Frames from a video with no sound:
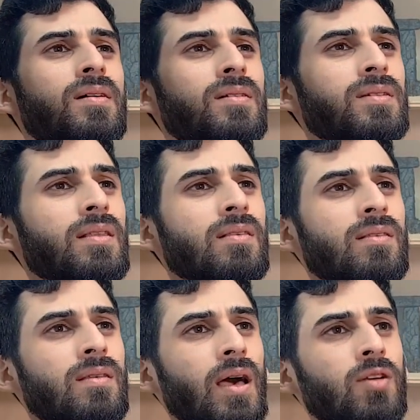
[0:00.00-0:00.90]

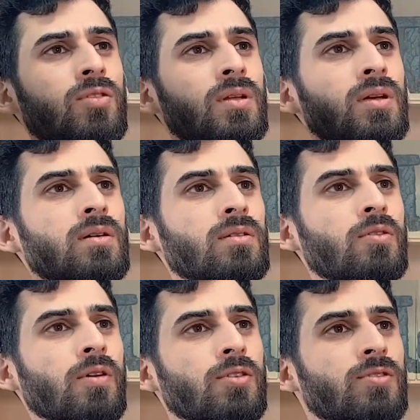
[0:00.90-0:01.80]
That's actually a good
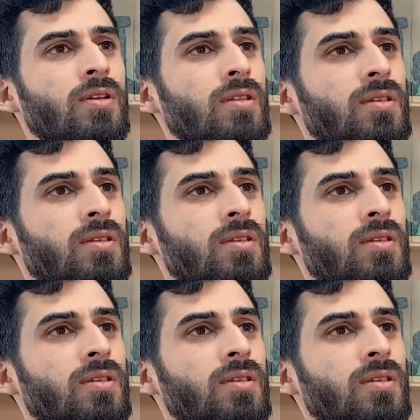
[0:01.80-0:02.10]
question.